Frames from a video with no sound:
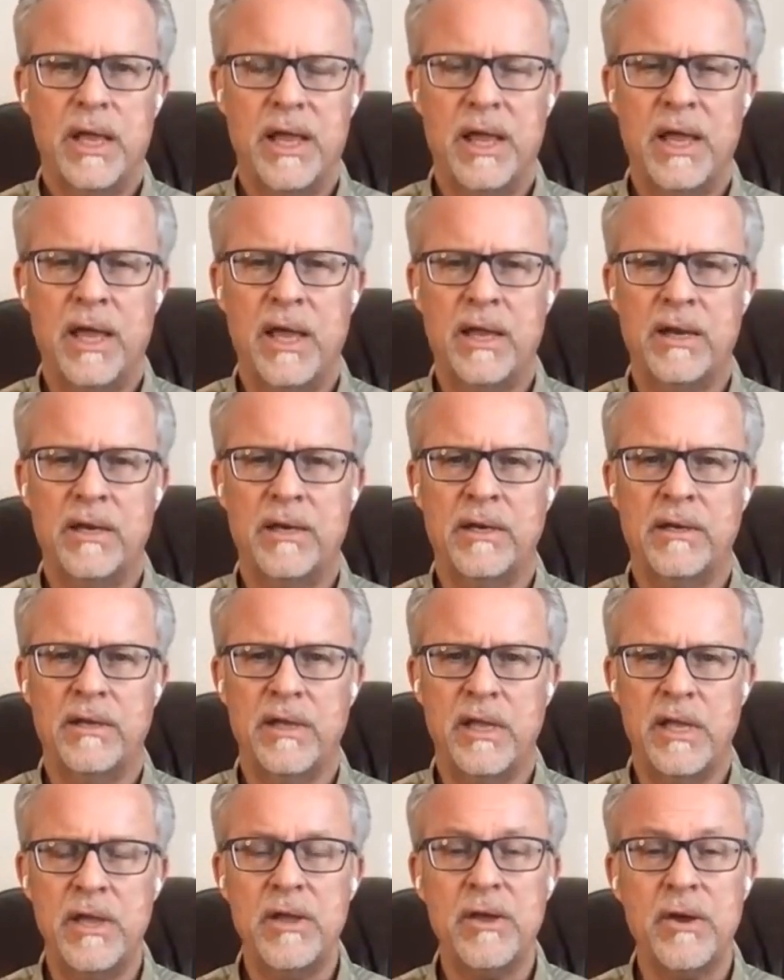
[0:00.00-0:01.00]
And
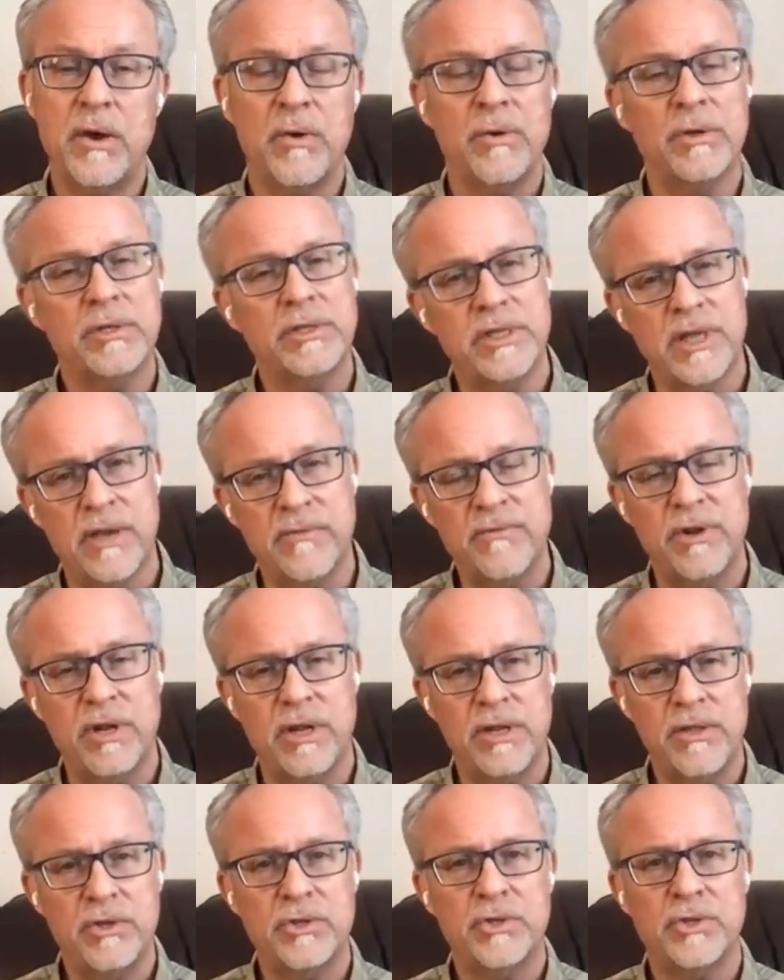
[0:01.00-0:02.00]
ego is
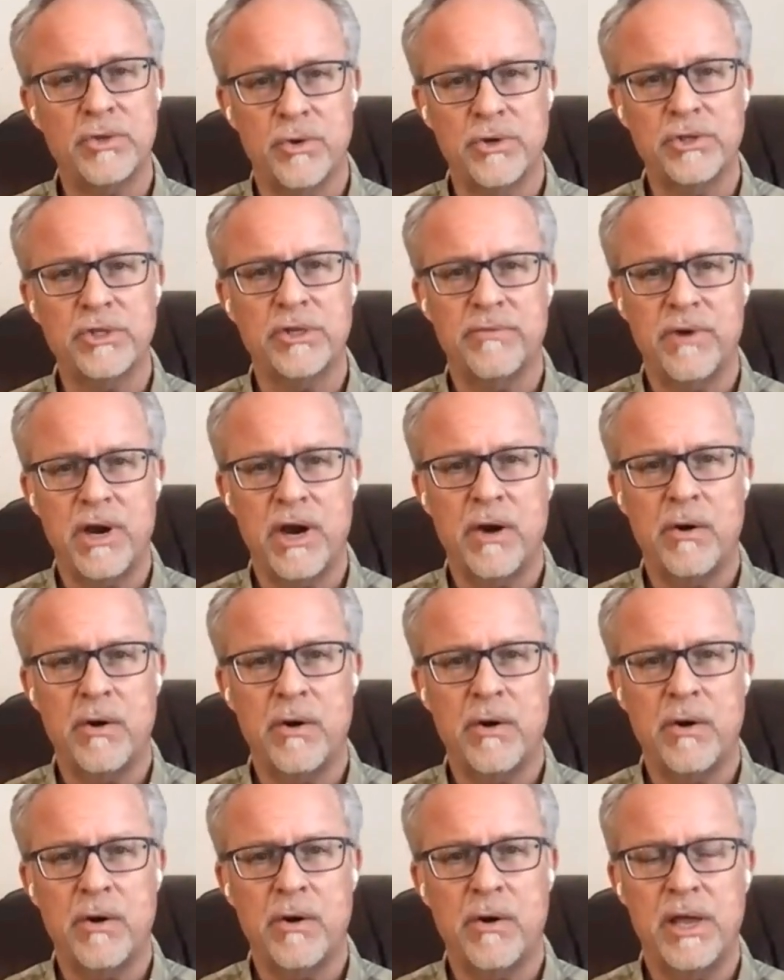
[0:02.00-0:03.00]
definitely the source of
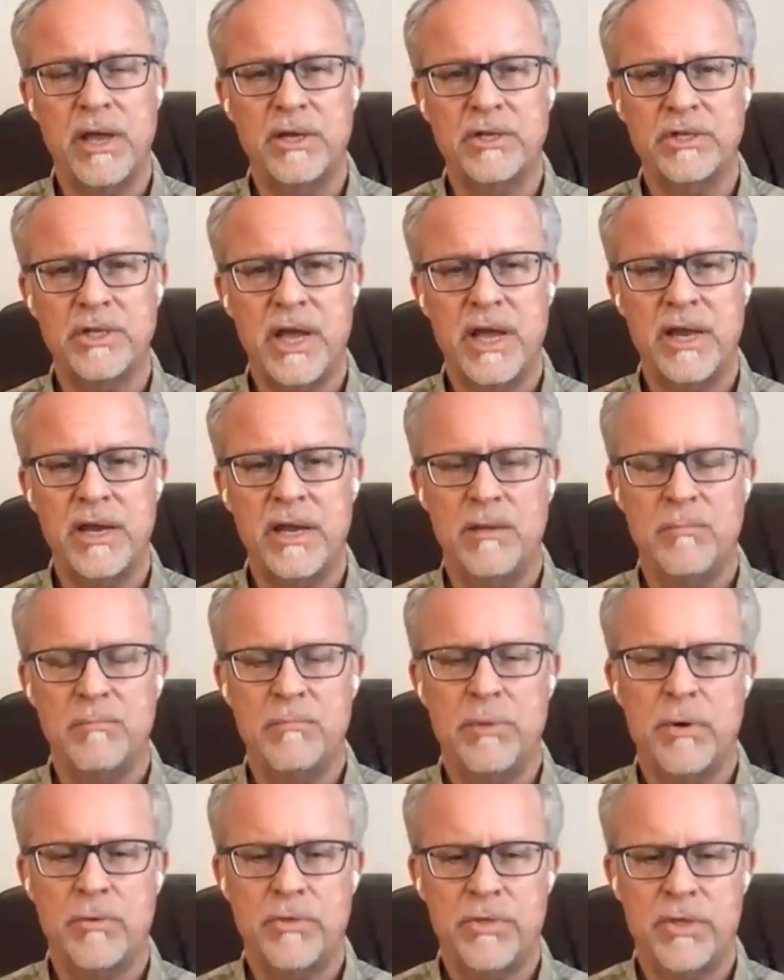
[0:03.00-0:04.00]
our
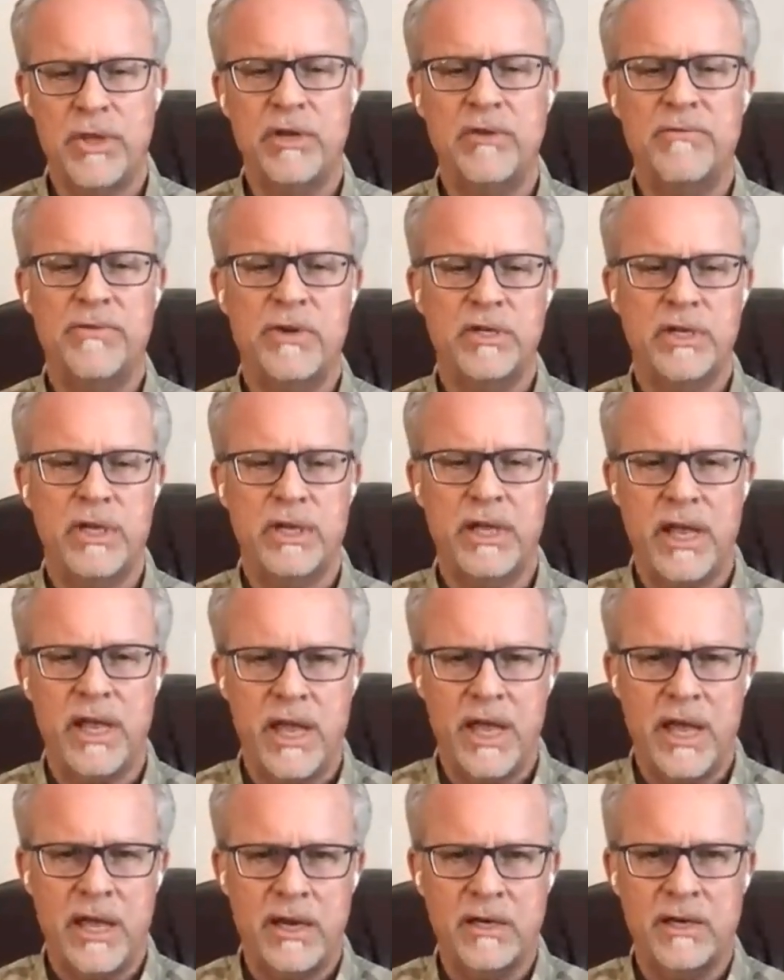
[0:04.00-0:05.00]
anxiety, both
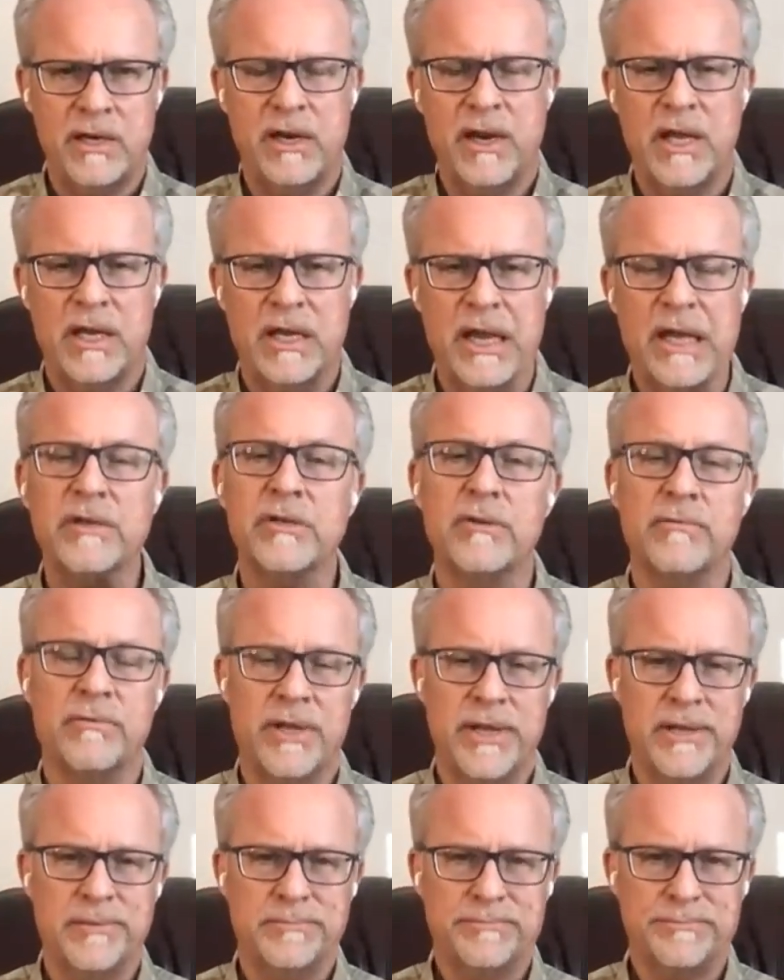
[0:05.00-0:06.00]
individually and
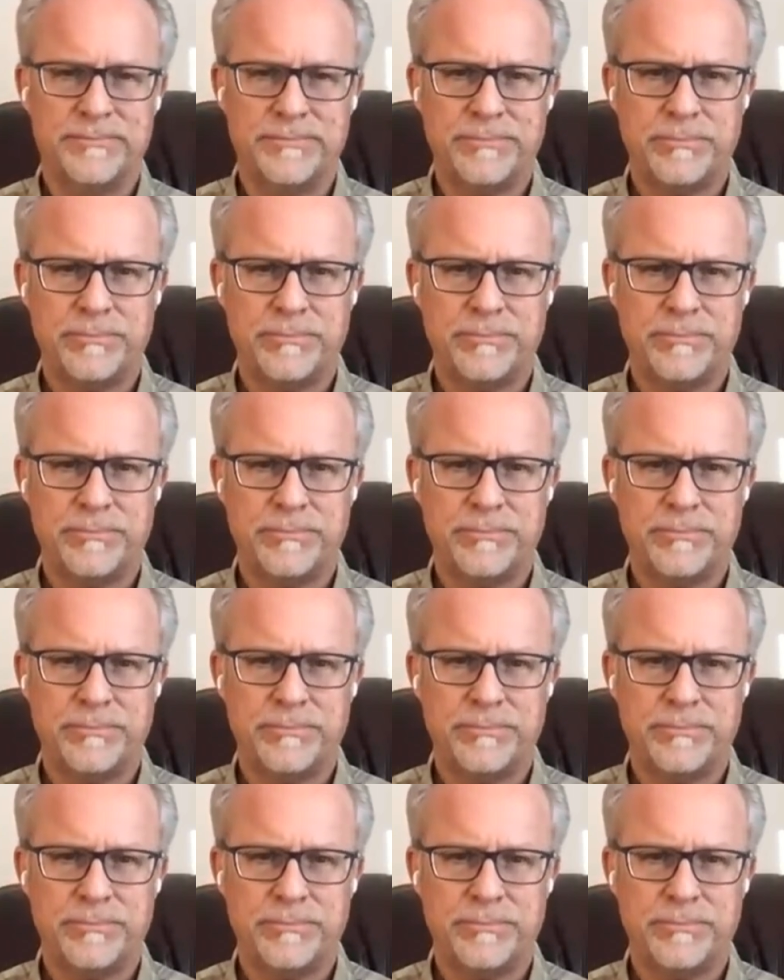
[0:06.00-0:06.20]
collectively.